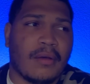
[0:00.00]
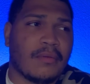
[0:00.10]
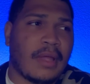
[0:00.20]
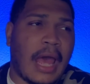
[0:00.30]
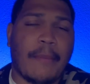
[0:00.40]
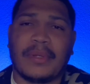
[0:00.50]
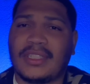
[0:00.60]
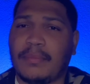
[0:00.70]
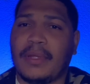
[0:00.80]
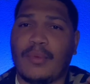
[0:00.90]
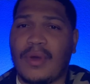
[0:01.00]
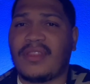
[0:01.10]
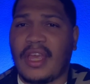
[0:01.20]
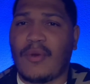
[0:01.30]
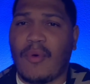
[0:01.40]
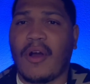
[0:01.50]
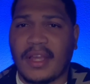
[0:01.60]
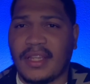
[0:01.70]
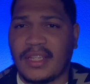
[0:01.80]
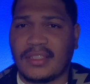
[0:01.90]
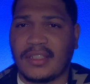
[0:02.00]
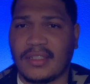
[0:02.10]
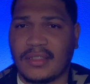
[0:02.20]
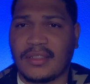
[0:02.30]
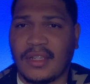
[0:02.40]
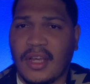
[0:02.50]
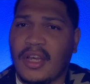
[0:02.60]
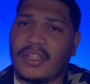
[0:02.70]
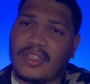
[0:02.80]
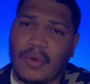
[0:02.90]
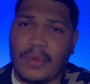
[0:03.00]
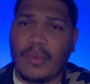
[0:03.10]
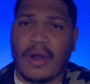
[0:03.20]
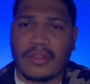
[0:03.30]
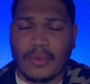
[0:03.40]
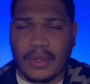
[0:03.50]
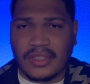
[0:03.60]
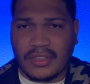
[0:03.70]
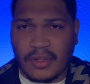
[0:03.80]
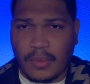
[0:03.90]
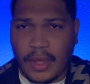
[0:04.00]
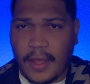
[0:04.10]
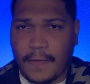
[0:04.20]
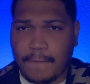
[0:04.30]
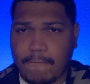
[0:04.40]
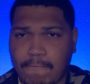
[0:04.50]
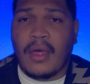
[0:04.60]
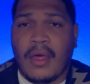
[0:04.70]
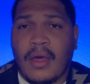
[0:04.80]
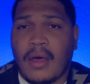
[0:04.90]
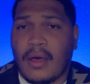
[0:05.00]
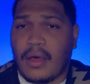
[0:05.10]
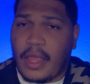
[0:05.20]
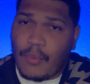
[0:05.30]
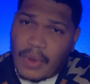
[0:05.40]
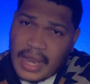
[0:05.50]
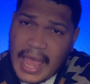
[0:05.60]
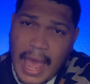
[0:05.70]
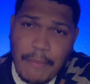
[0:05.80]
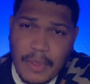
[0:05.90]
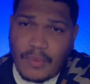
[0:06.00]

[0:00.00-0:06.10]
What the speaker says: happened to be within walking distance. So we walked the rest of the way. And what happened